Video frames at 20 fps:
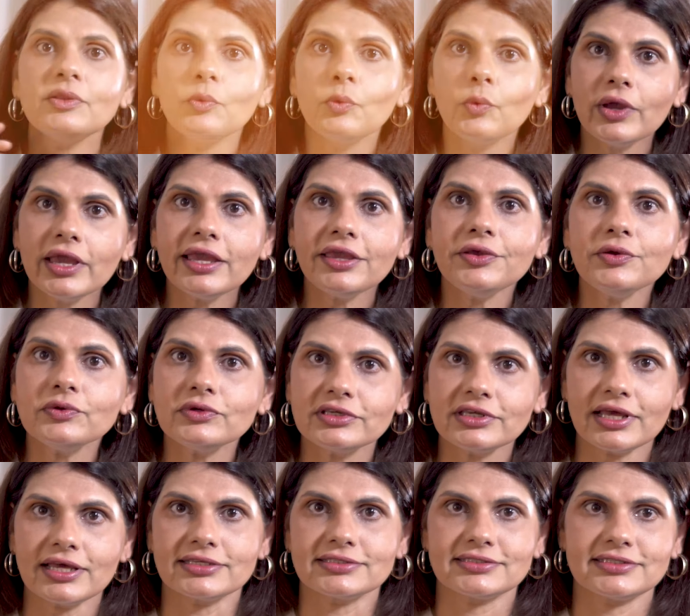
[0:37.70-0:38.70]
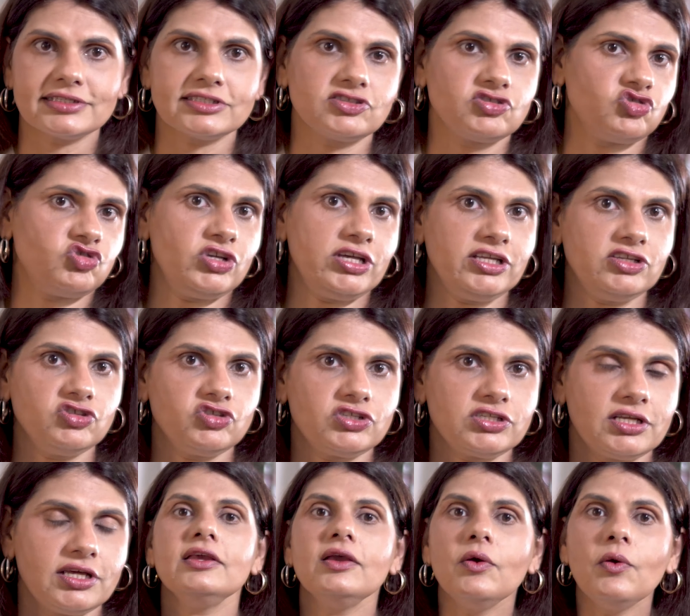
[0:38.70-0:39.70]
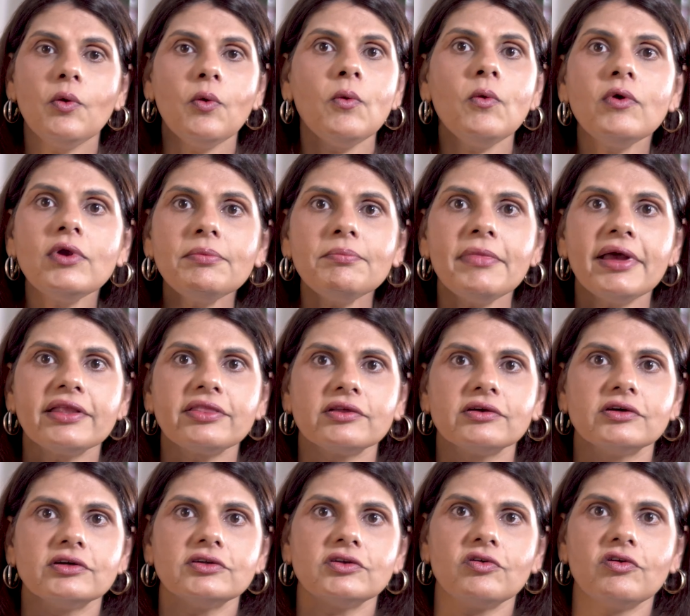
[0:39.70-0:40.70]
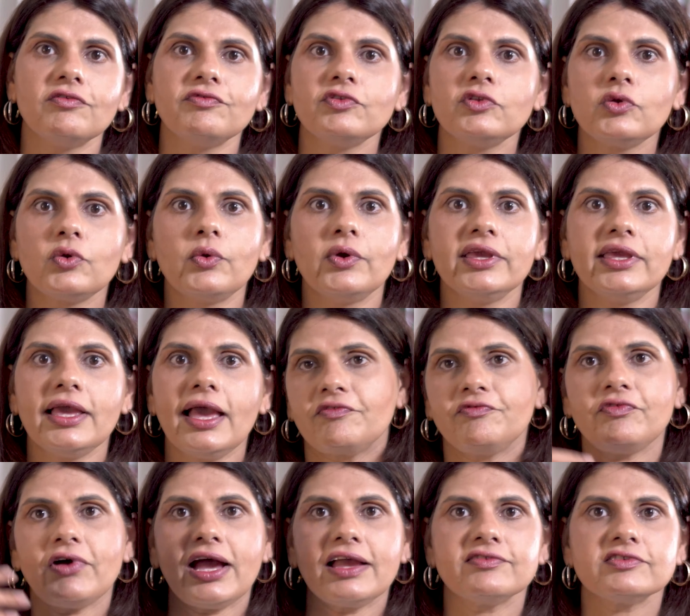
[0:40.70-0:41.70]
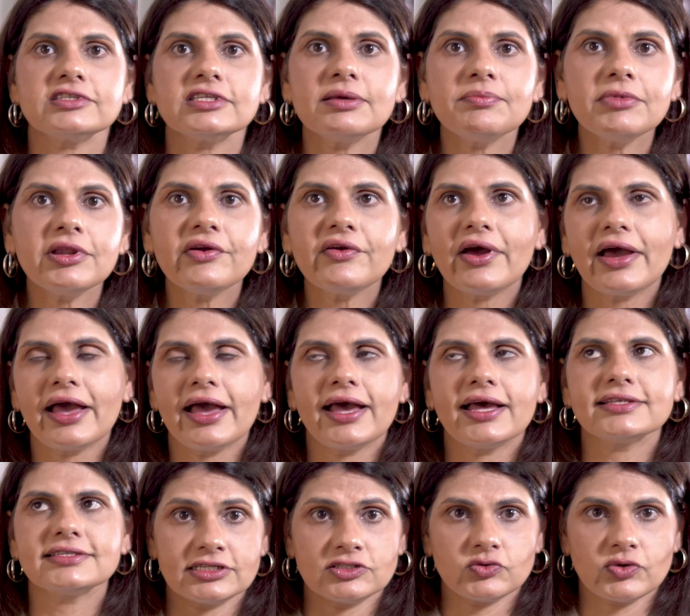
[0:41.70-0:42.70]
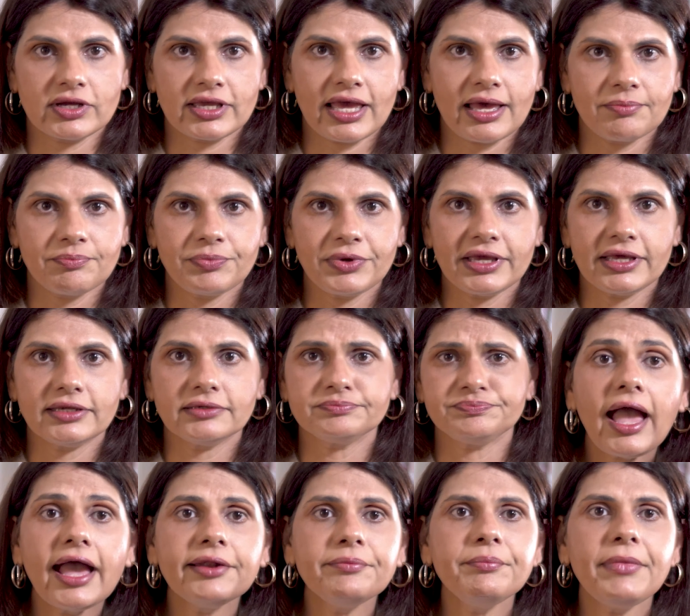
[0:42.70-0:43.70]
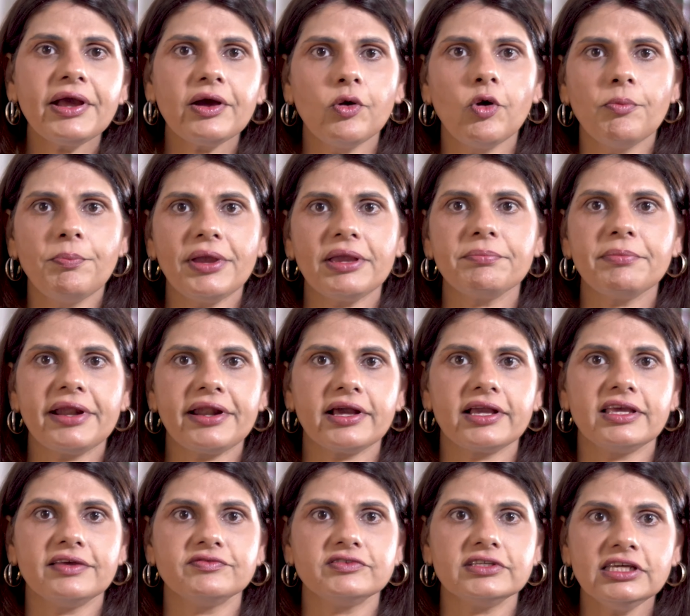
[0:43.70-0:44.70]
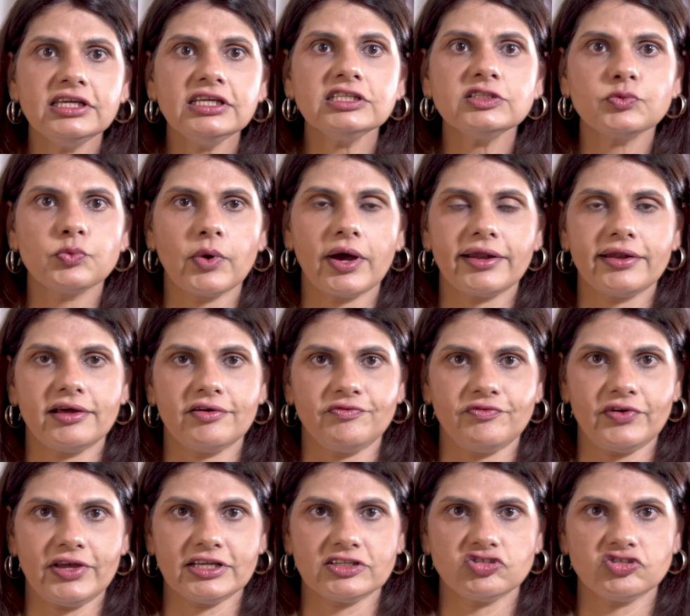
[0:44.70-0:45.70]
the way you test has changed. The old method of throwing 5 similar ads into a campaign and hoping Meta gives each one a fair